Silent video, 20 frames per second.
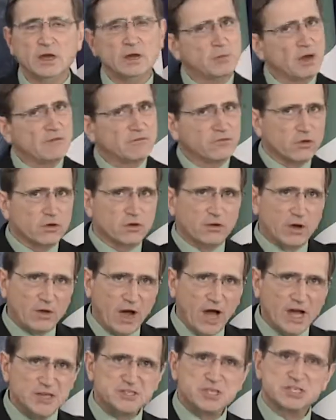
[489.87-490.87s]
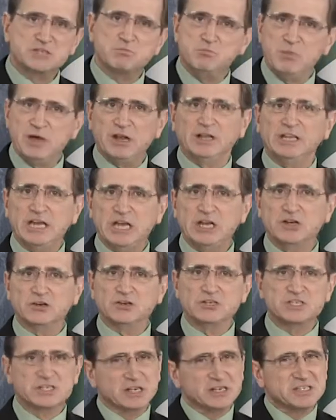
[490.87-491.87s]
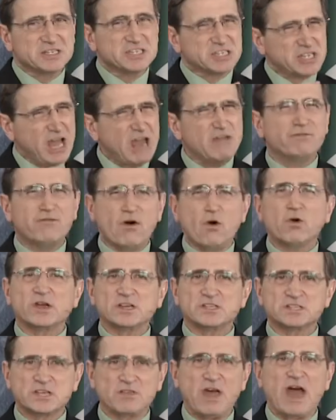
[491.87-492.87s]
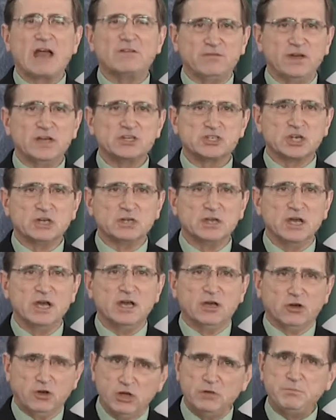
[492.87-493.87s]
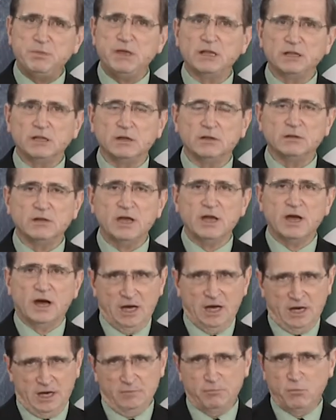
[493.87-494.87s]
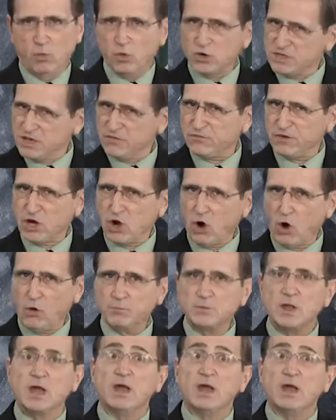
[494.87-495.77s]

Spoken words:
But for us as middle leaders to stay focused to that vision could be a little more difficult.